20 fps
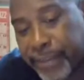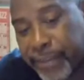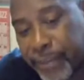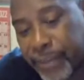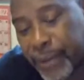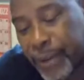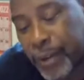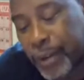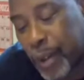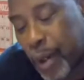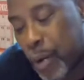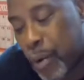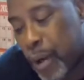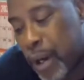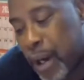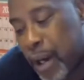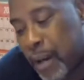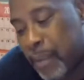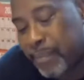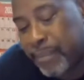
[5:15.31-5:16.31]

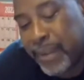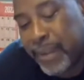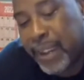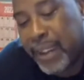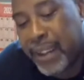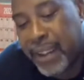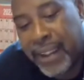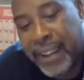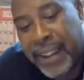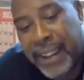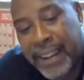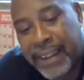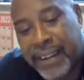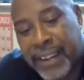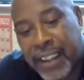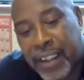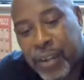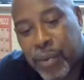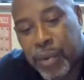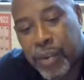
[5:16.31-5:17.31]
So it
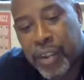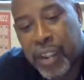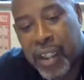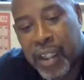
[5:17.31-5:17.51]
just was